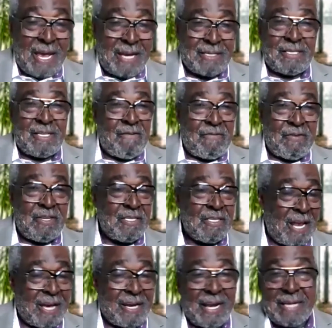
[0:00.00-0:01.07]
activities,
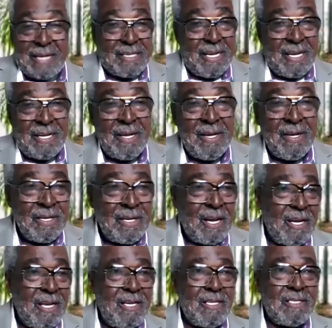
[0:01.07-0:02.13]
like I said,
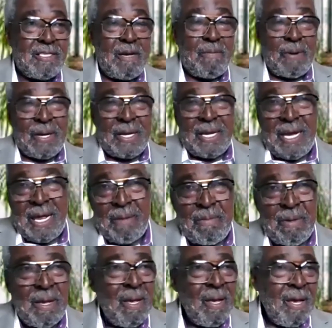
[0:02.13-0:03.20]
the Leadership
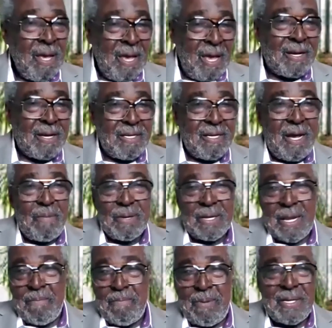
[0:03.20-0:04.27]
Academy,
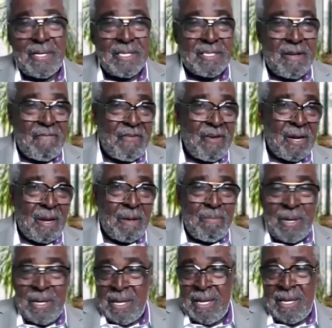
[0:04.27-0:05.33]
economic and business
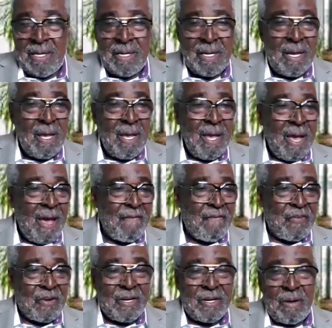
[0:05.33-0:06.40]
development in the
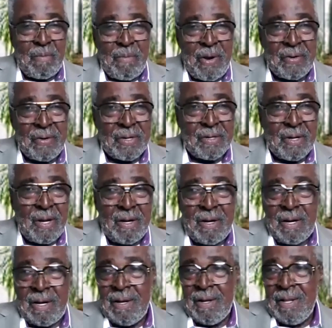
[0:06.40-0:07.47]
African
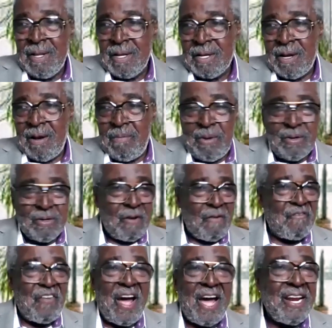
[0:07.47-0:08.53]
American
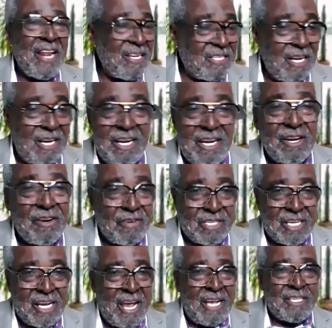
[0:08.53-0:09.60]
community, financial
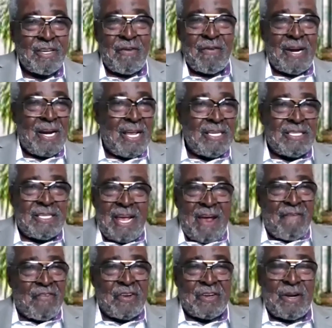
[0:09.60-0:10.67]
literacy as it relates to
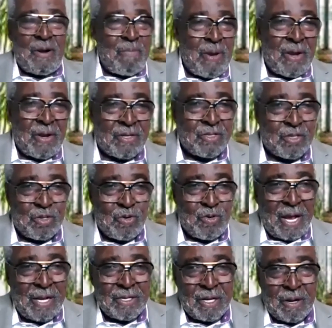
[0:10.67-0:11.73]
African Americans
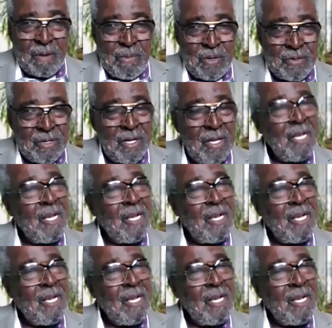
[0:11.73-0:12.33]
throughout the community.